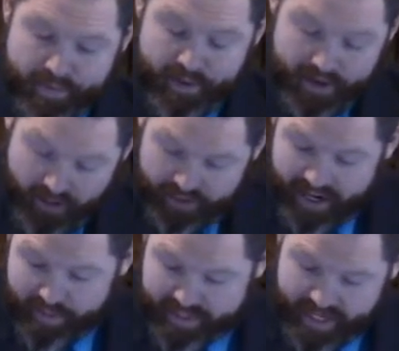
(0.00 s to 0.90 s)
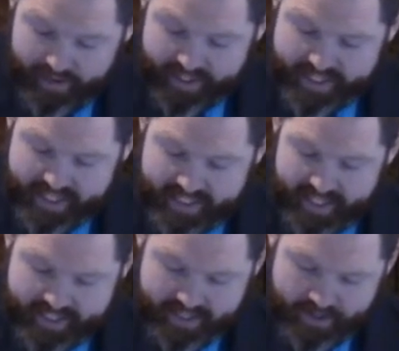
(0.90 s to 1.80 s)
Another commentator, he says
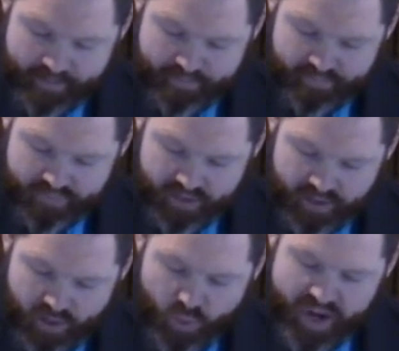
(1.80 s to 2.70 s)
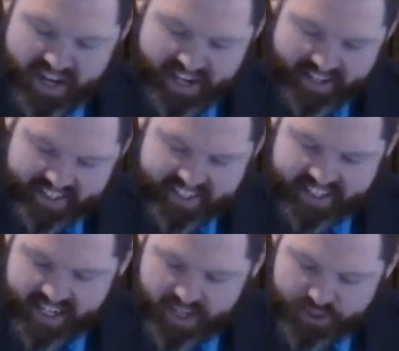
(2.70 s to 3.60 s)
this, we need to
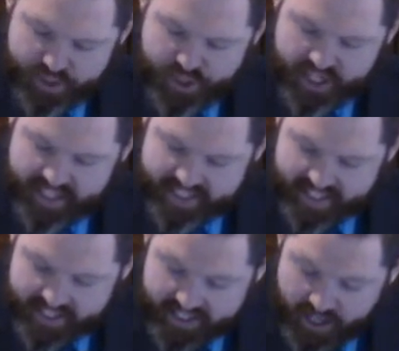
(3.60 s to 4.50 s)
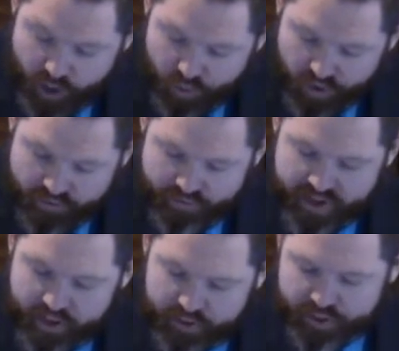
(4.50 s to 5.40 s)
see the Jesus
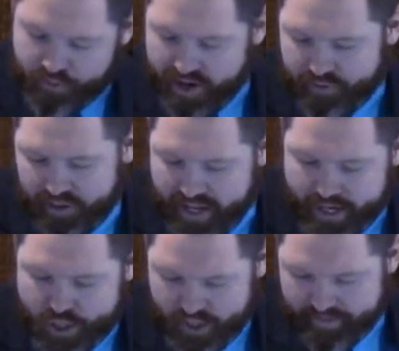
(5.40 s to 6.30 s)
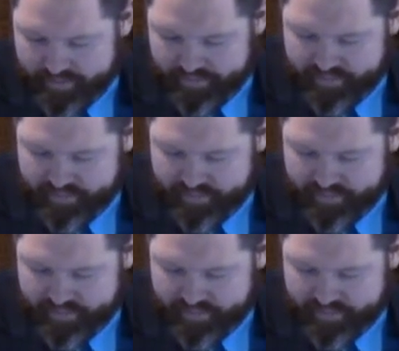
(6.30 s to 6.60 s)
revealed in Revelation